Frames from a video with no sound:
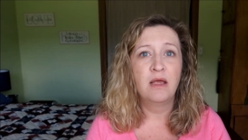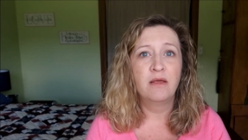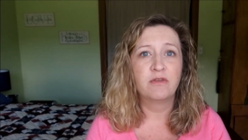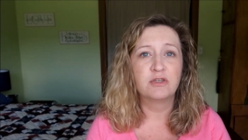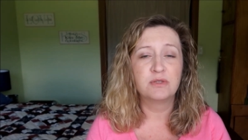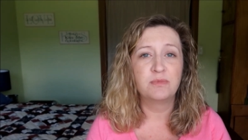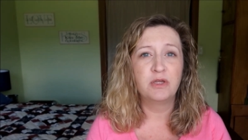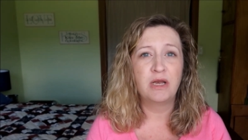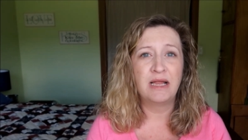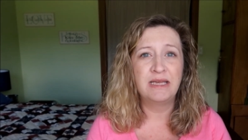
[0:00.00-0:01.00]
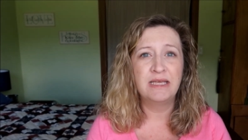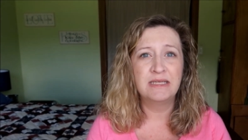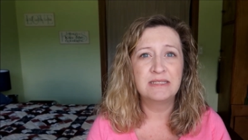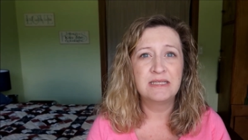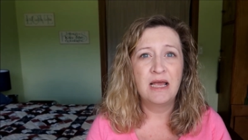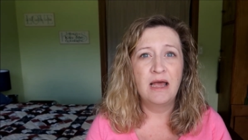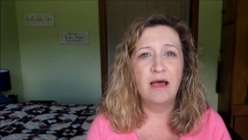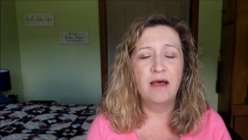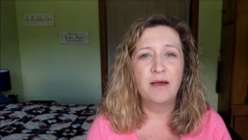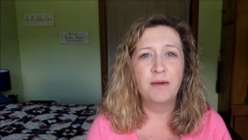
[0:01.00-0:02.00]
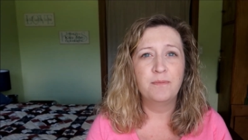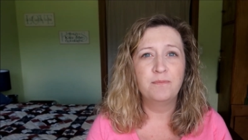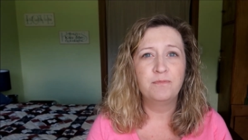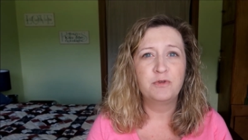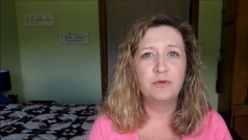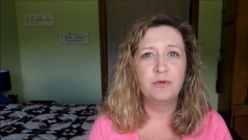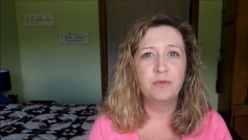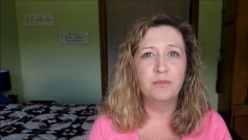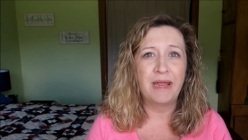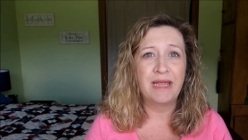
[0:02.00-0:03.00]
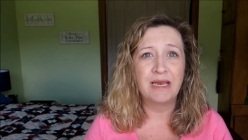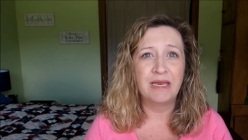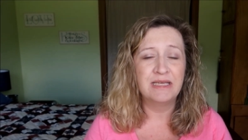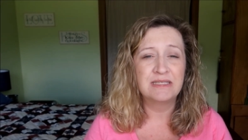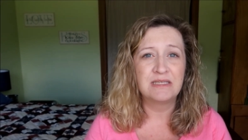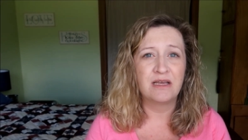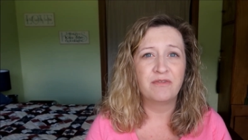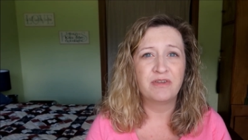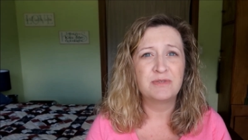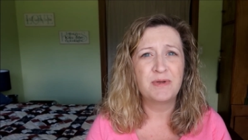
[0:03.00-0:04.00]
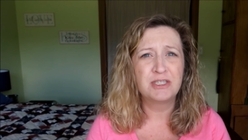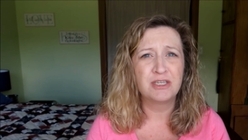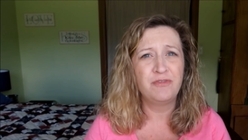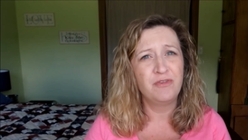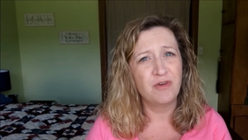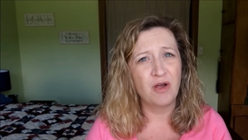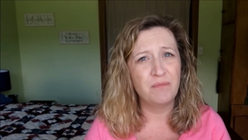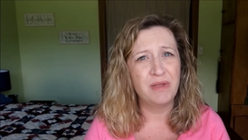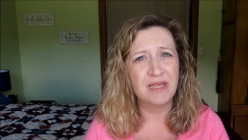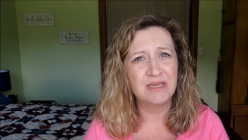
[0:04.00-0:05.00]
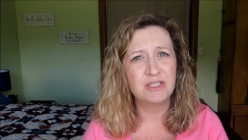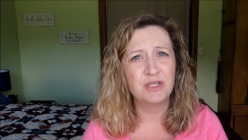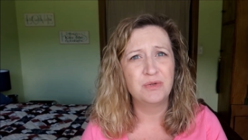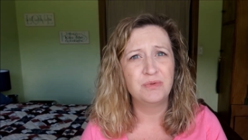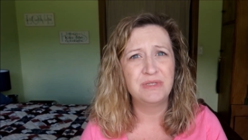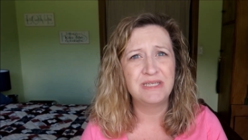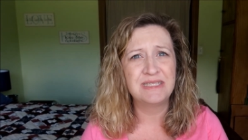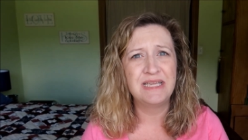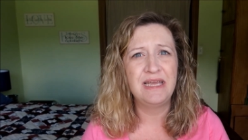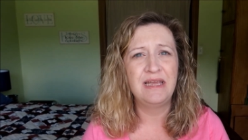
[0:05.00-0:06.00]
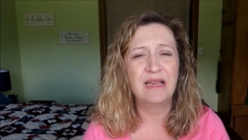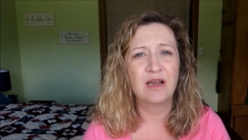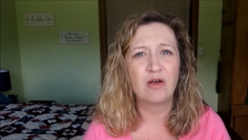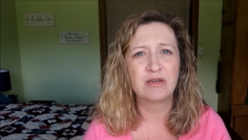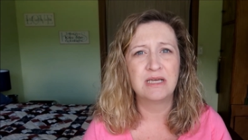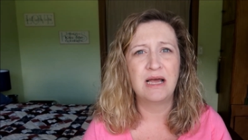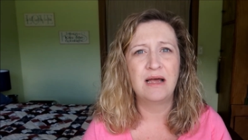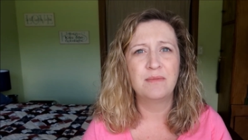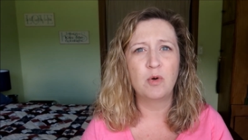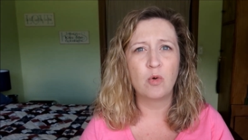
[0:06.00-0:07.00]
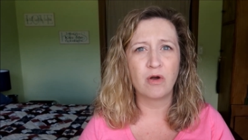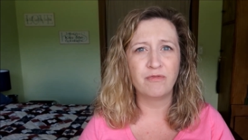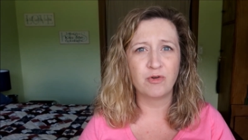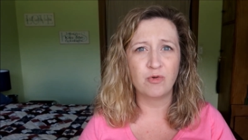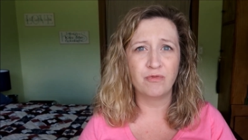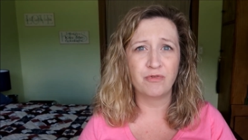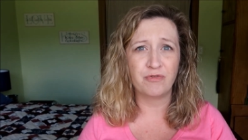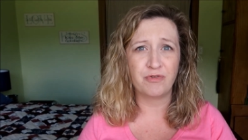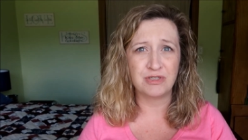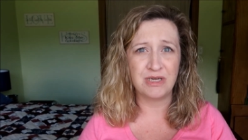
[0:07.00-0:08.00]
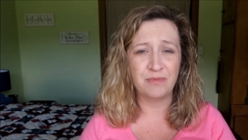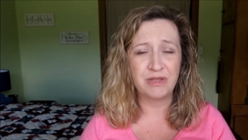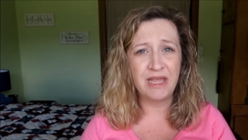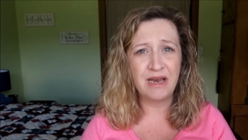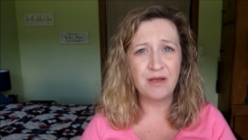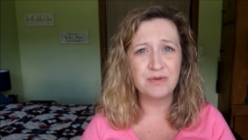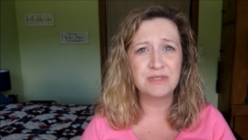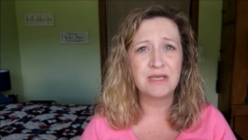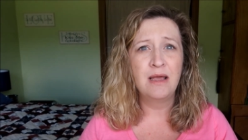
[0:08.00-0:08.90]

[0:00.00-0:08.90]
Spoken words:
there's some good ideas to make a list of, especially if you've not been to Disney in a long time, or if you're going for the first time with kiddos.